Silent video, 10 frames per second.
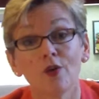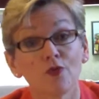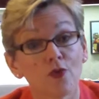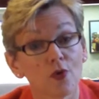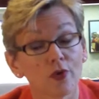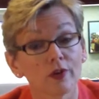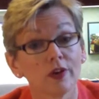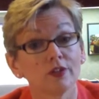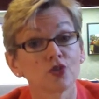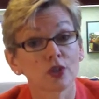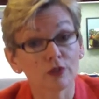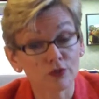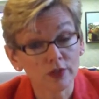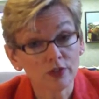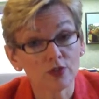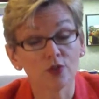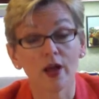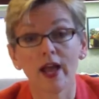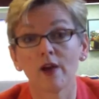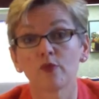For children who
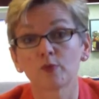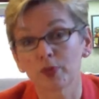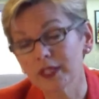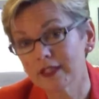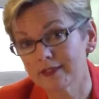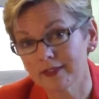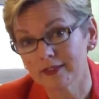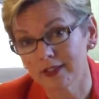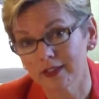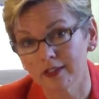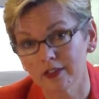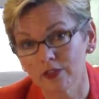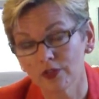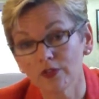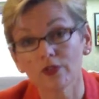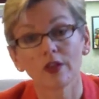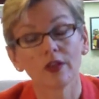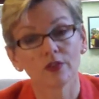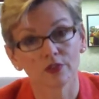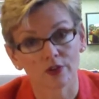have pre-existing conditions,
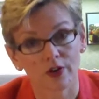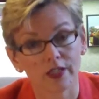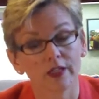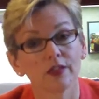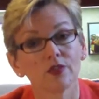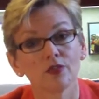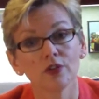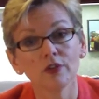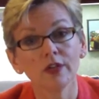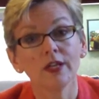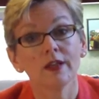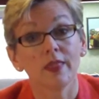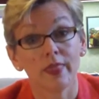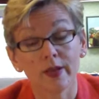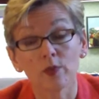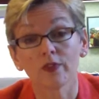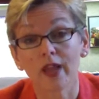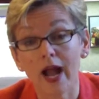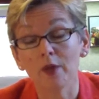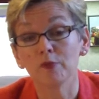starting this year, they will
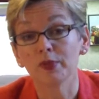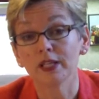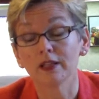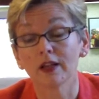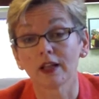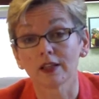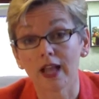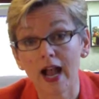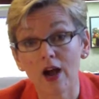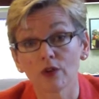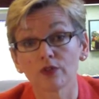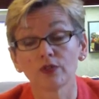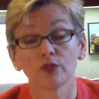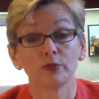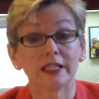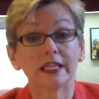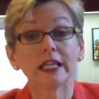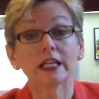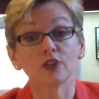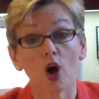not be allowed to be
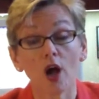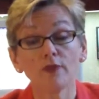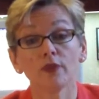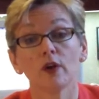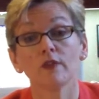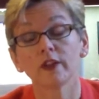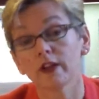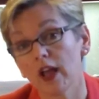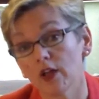kicked off of their